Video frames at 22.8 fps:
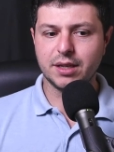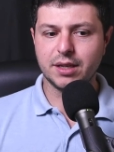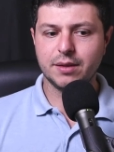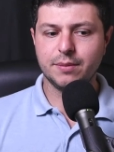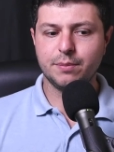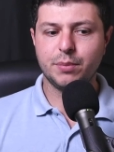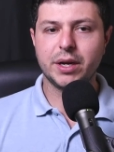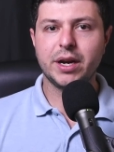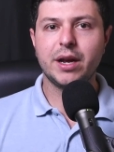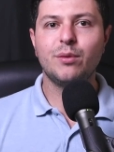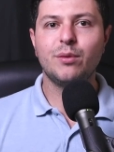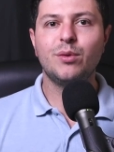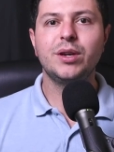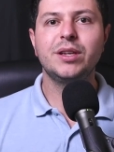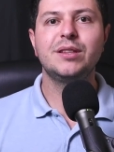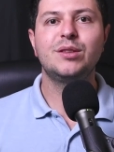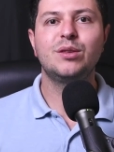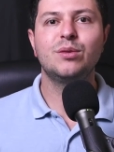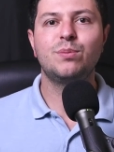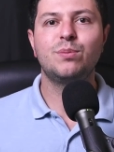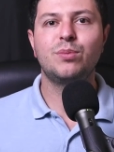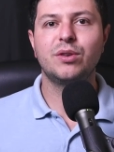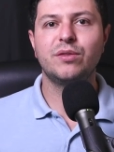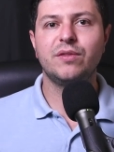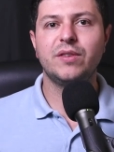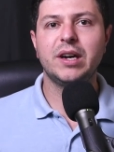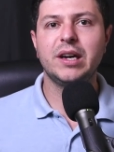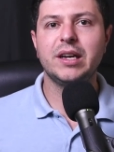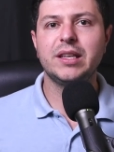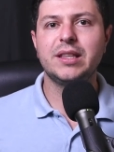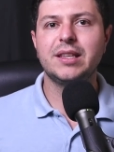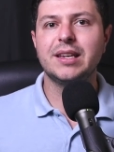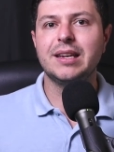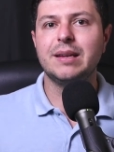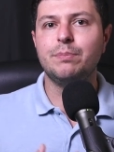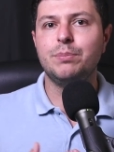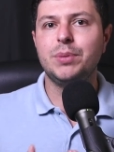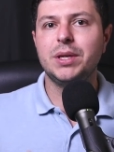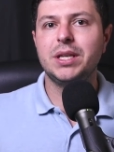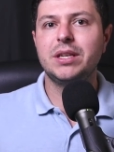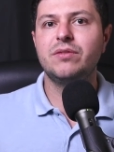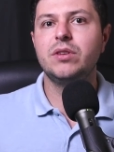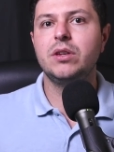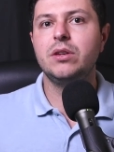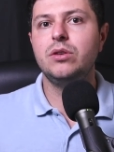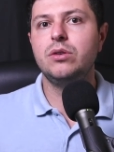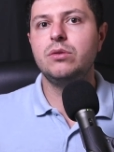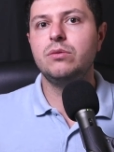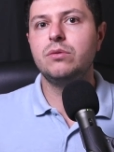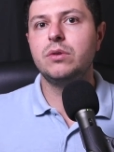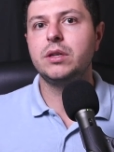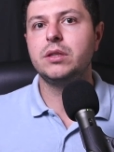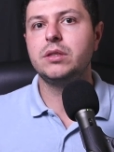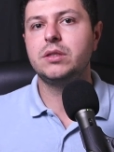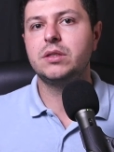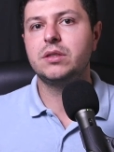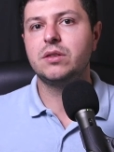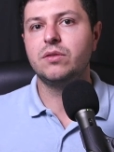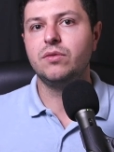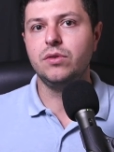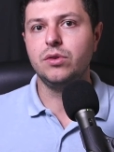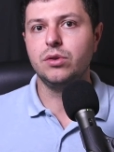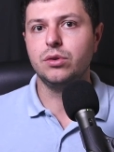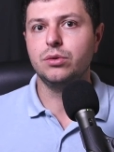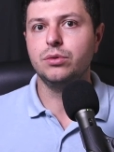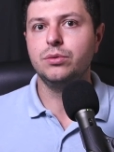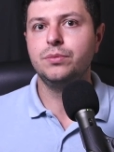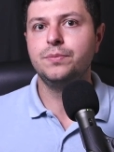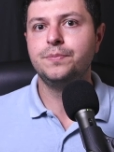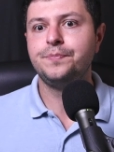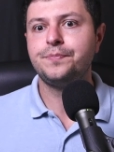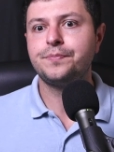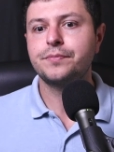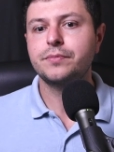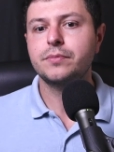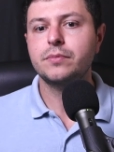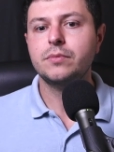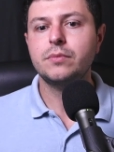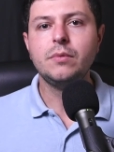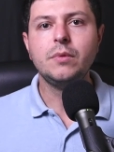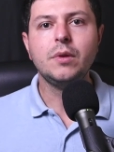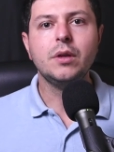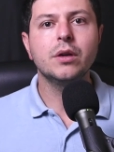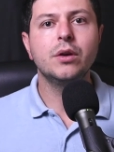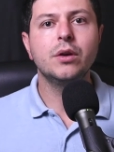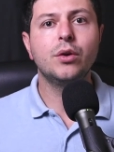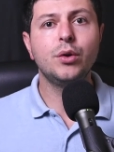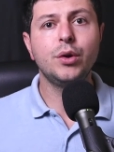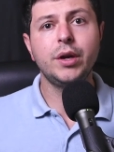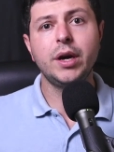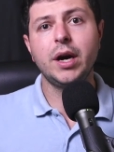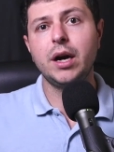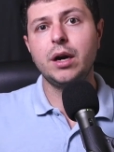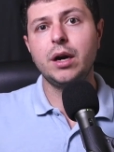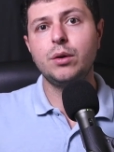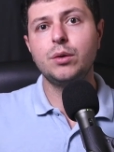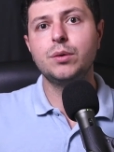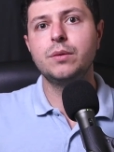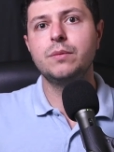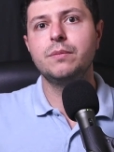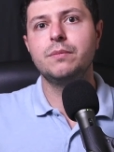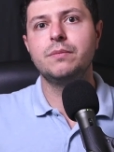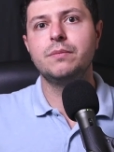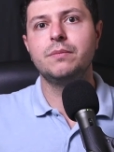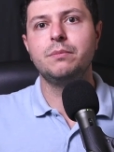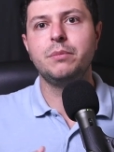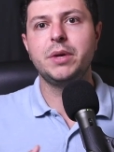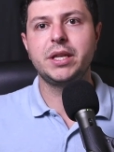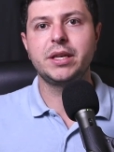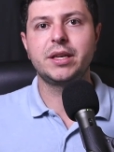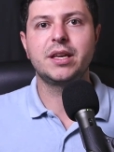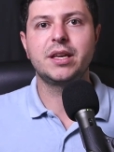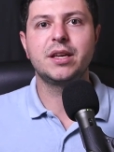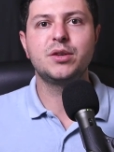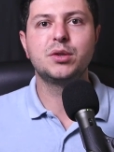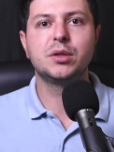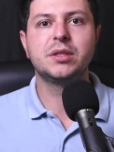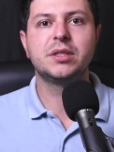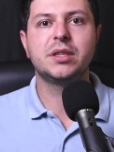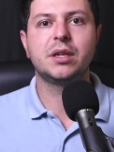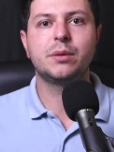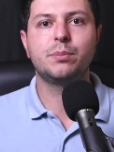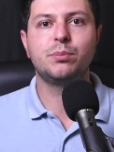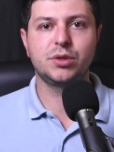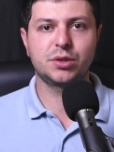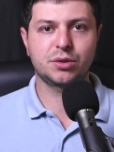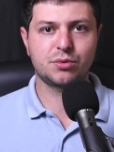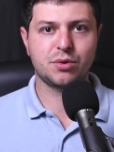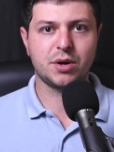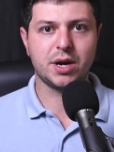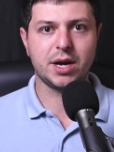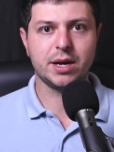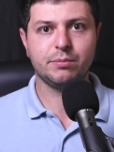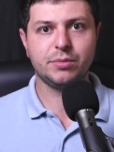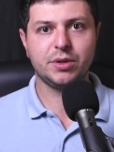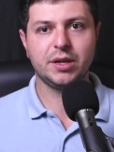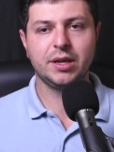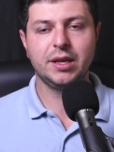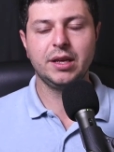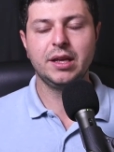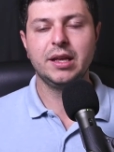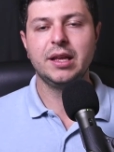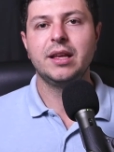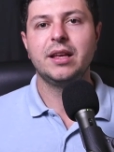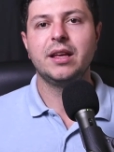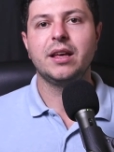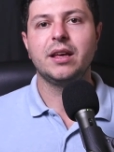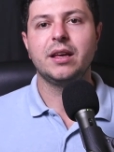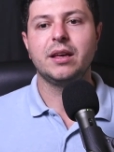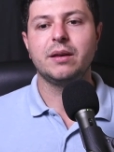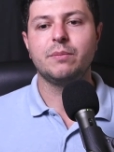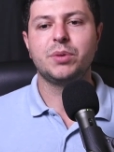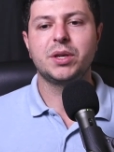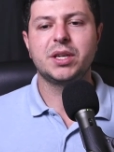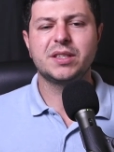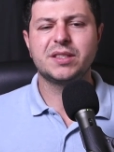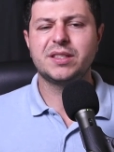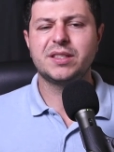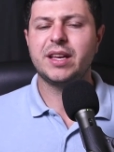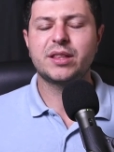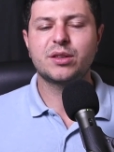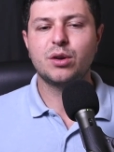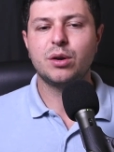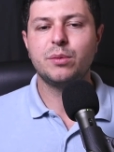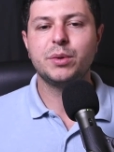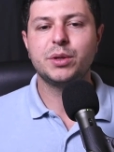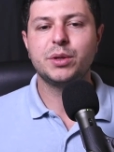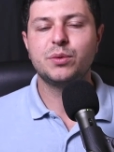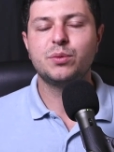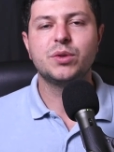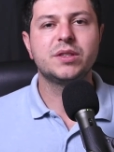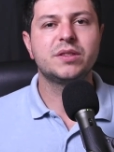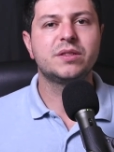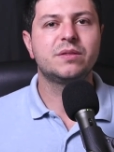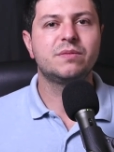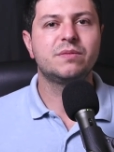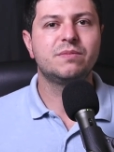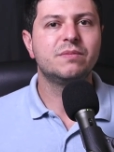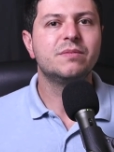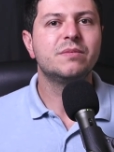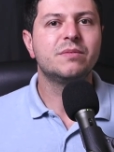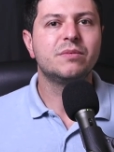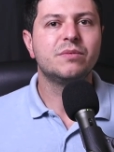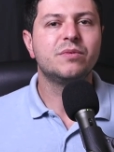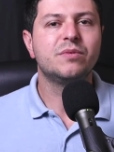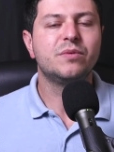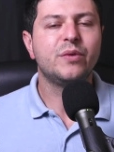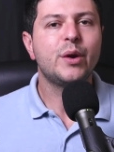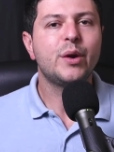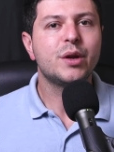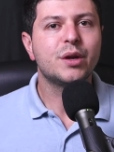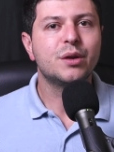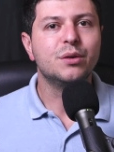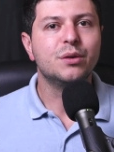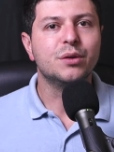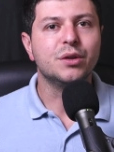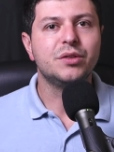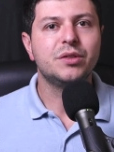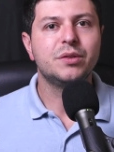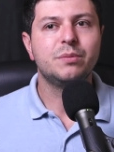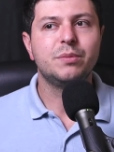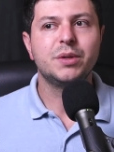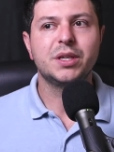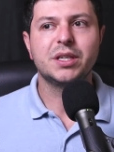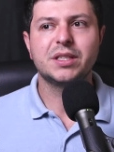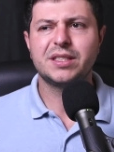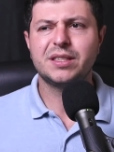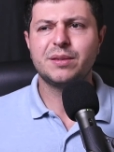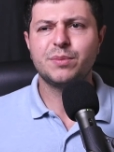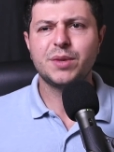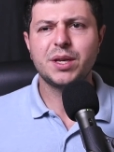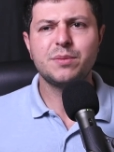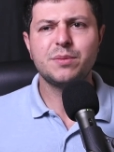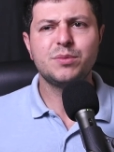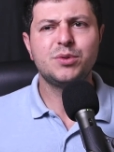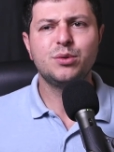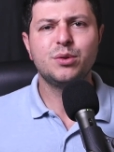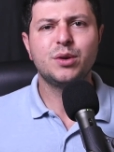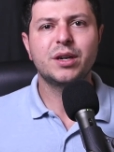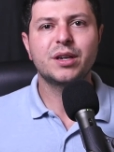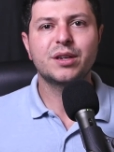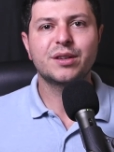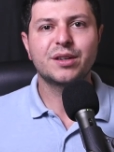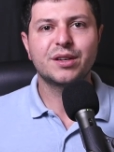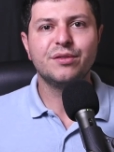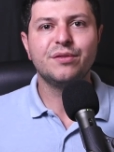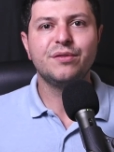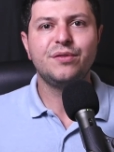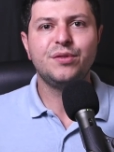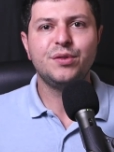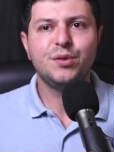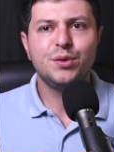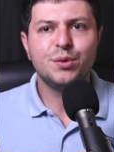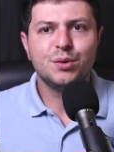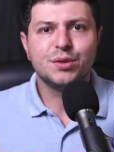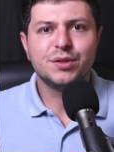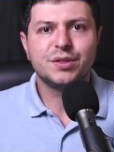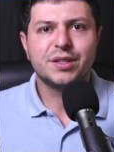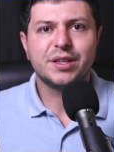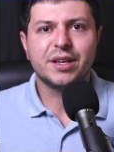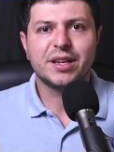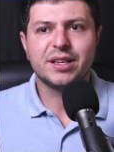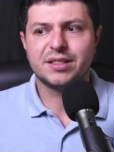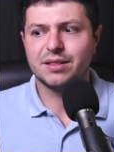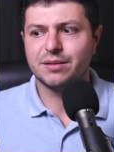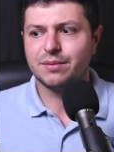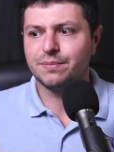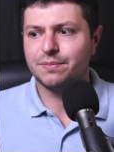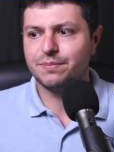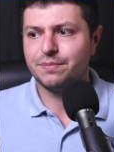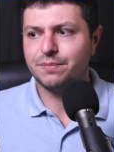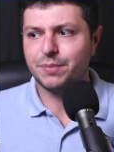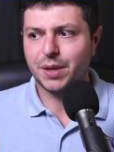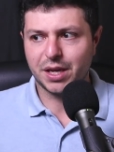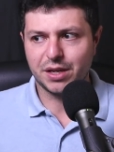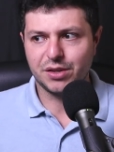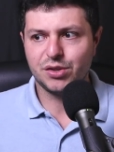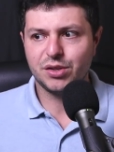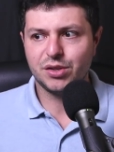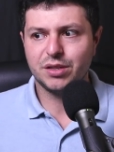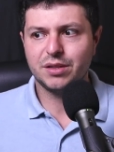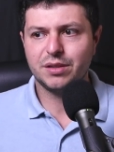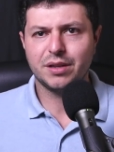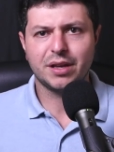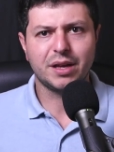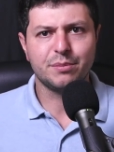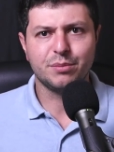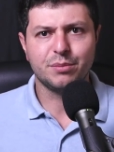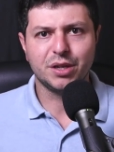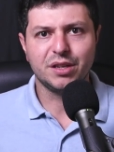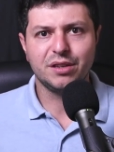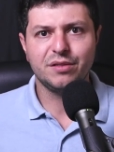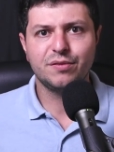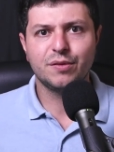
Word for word: but I wanted to provide a bit of a nuanced view on how medications are prescribed. Because that comment was very good, because sometimes you are confused as a patient, I believe,